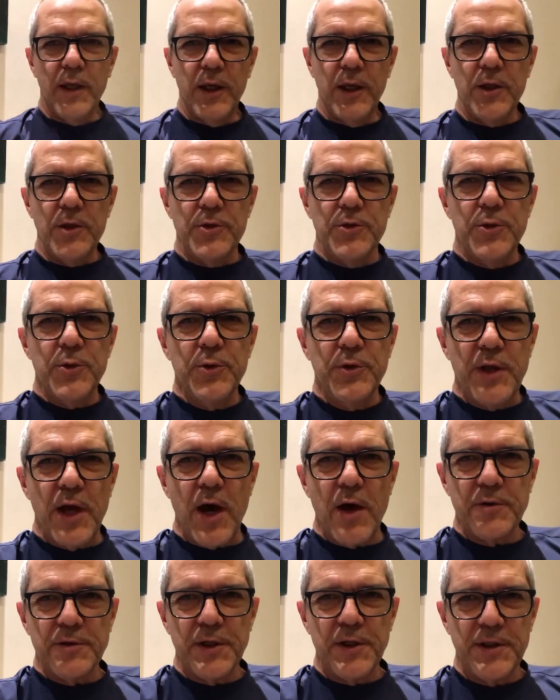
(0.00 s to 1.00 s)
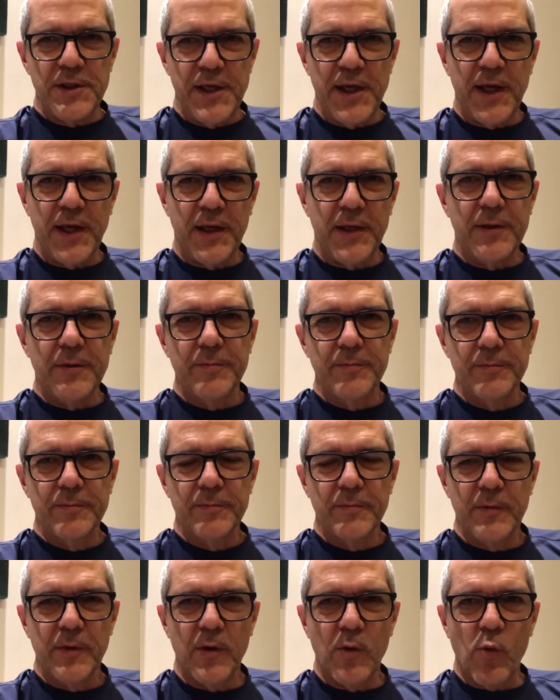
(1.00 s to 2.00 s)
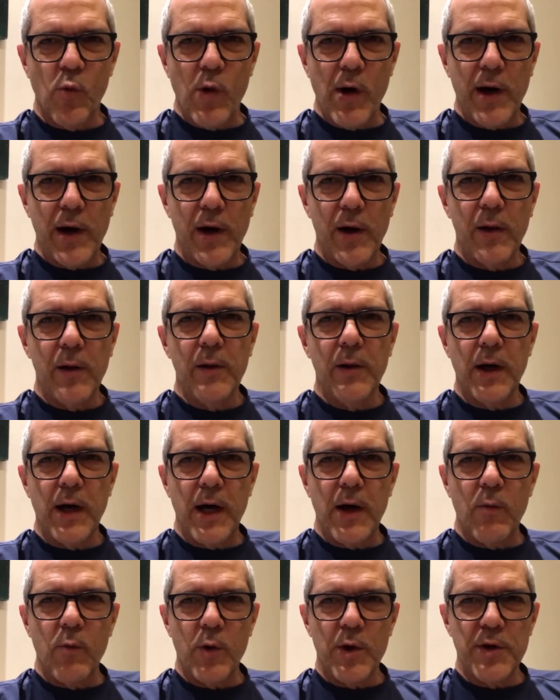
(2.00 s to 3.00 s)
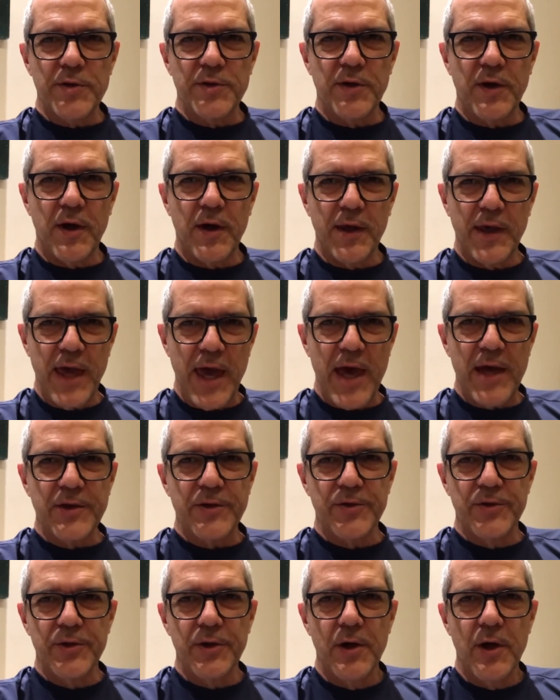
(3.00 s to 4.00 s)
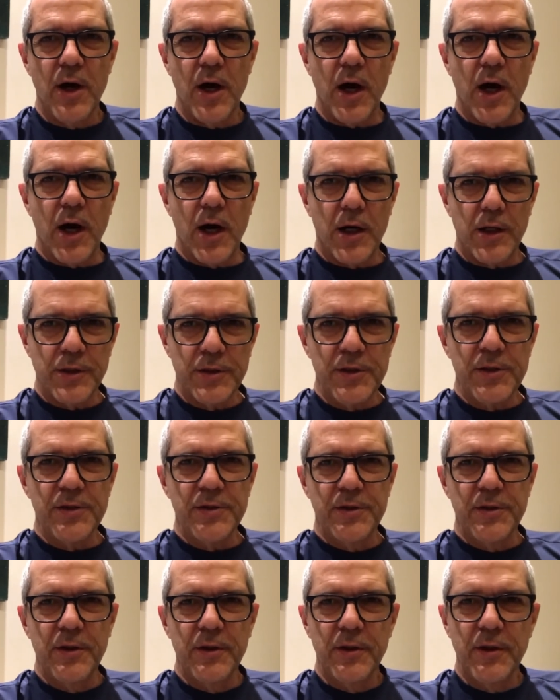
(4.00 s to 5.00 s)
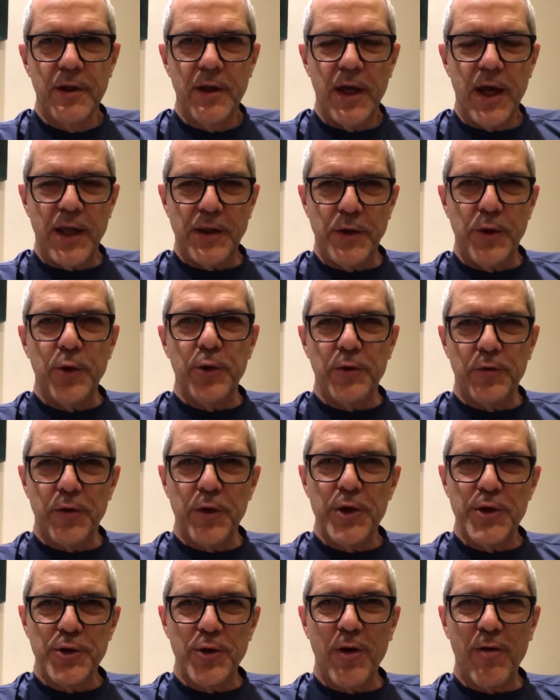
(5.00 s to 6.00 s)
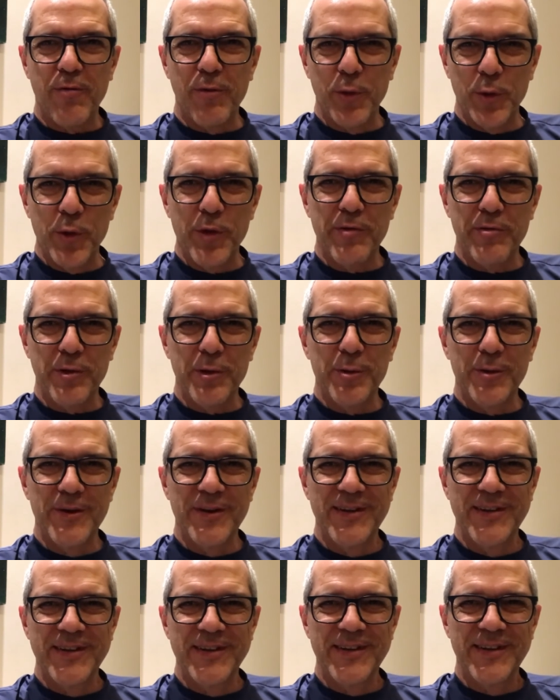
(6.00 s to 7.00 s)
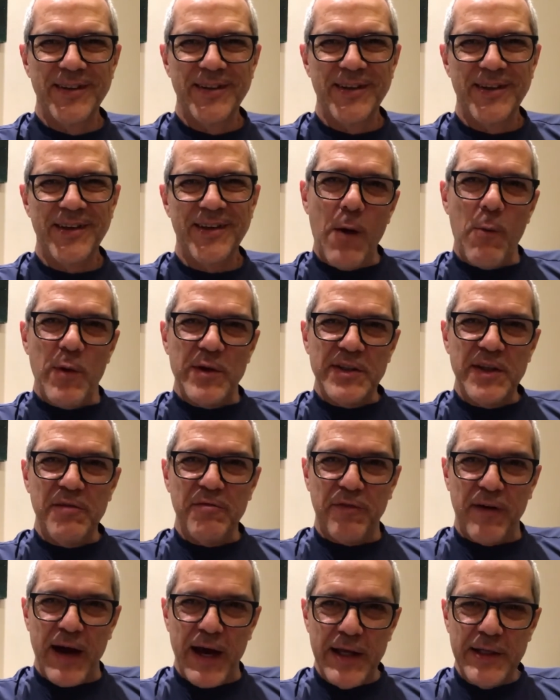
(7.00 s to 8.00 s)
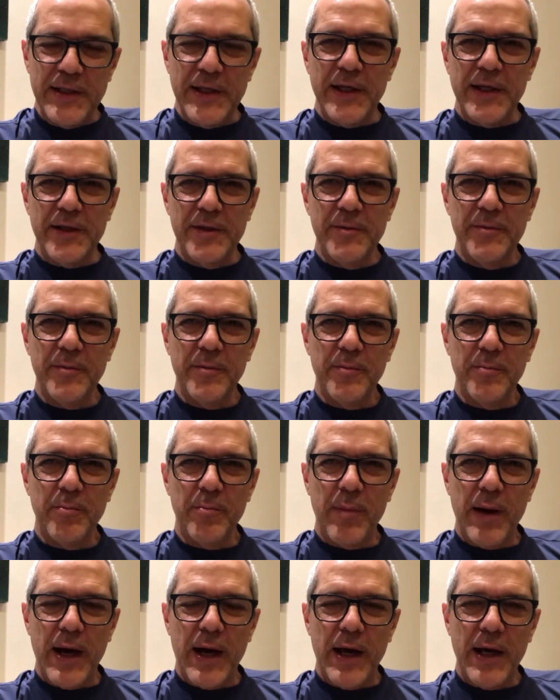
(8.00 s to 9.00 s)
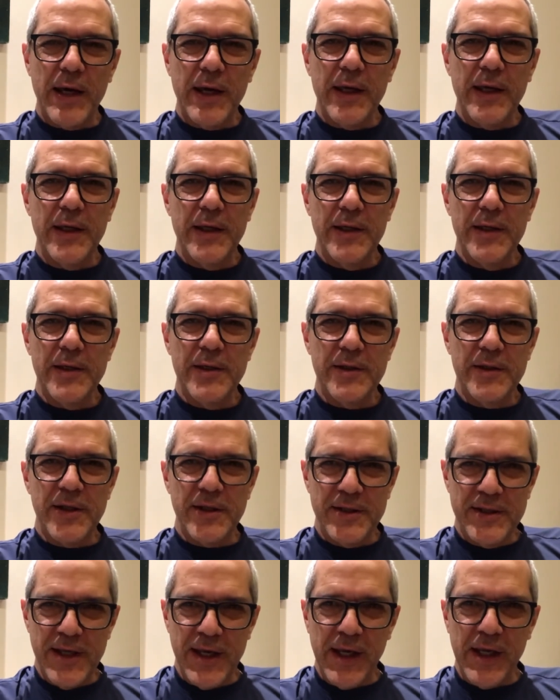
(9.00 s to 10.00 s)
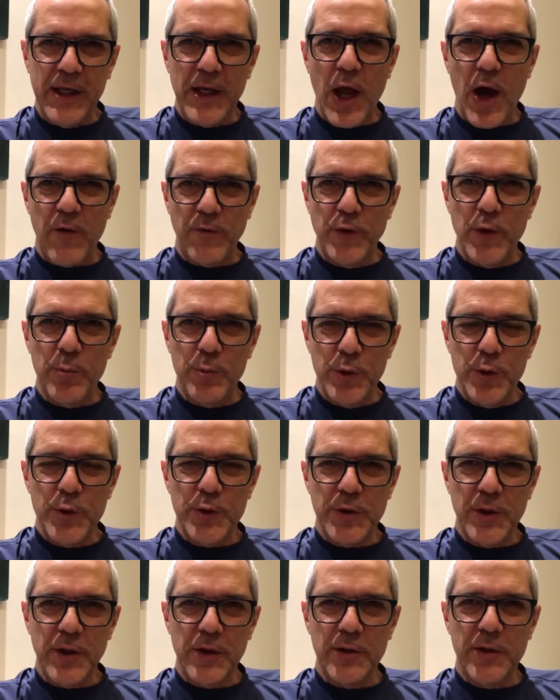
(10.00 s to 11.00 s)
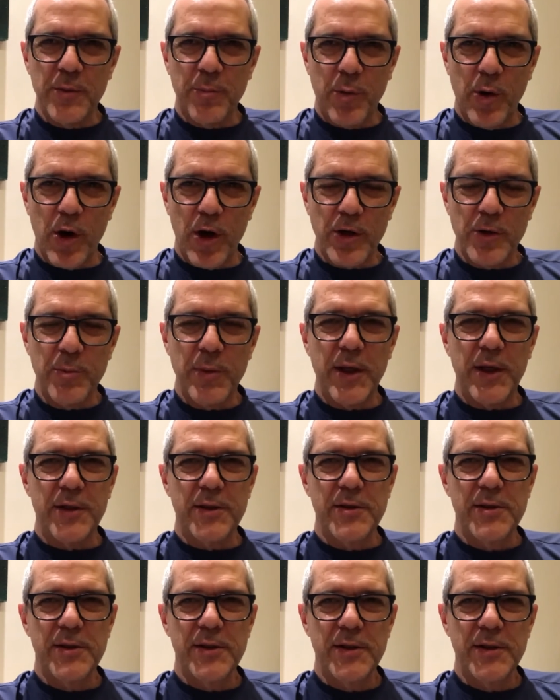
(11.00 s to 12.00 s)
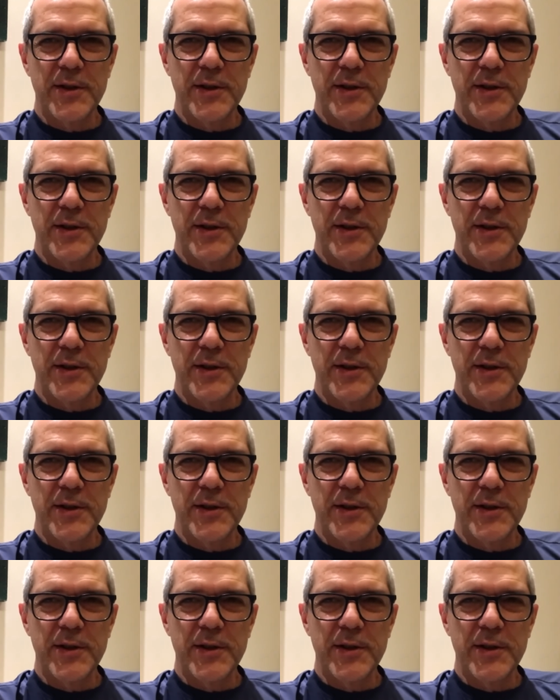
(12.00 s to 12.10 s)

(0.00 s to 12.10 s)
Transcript: In 2010, while I was a guest artist at the University of Louisville, I was invited by the Dean of the Music Department